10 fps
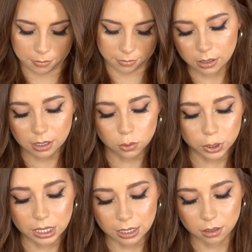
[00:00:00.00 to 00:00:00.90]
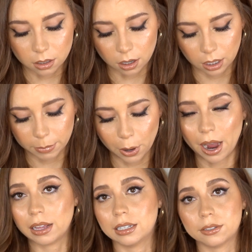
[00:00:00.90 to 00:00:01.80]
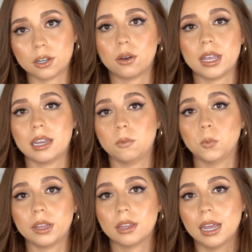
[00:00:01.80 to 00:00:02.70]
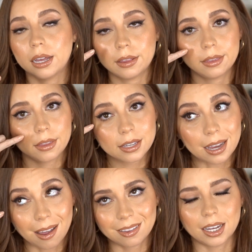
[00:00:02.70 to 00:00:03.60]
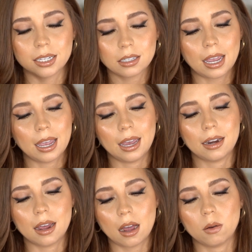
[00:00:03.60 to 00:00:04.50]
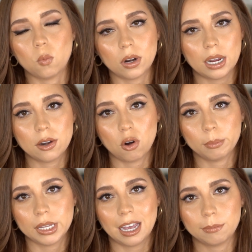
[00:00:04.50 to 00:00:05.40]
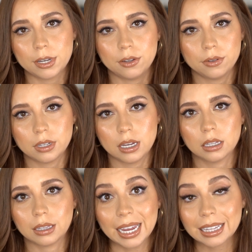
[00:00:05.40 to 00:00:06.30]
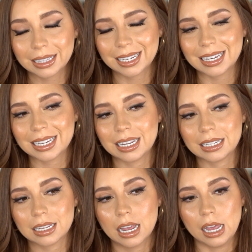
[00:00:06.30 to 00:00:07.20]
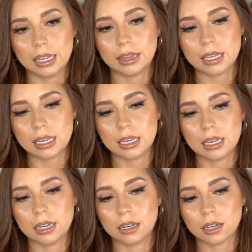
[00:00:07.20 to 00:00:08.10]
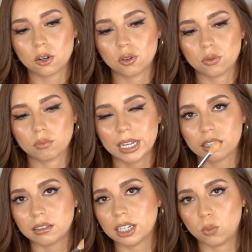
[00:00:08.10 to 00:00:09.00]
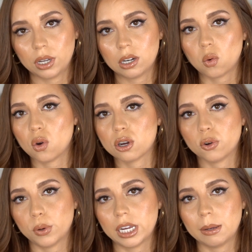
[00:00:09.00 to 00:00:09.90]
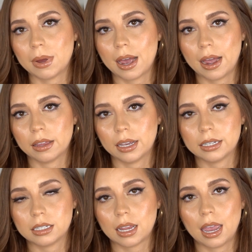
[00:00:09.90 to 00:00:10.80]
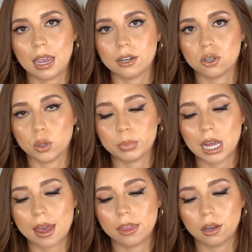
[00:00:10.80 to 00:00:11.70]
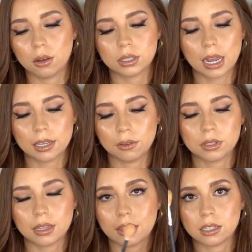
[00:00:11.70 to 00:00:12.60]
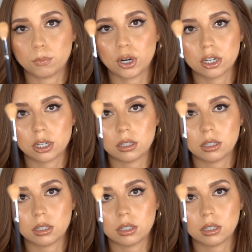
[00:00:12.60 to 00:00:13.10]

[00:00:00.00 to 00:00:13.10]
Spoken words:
Since we're talking about highlight, let's go in with this highlight. And what I normally have been using lately is the like liquid or cream highlights, and to apply those I use this brush.